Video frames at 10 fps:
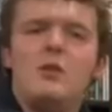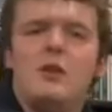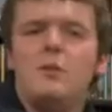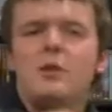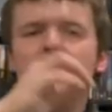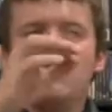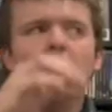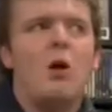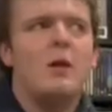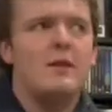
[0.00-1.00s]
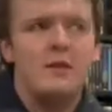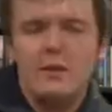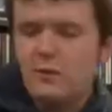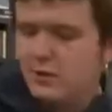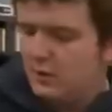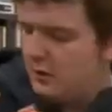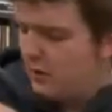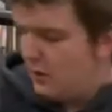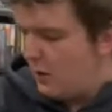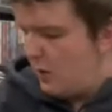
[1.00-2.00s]
like with the smallest differences,
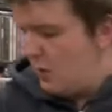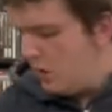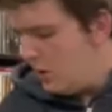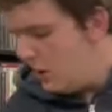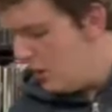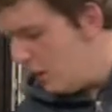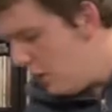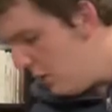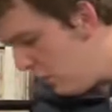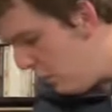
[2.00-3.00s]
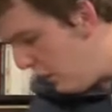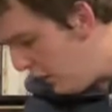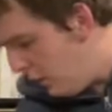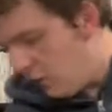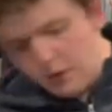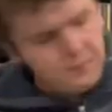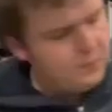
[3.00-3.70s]
you know? It's really cool.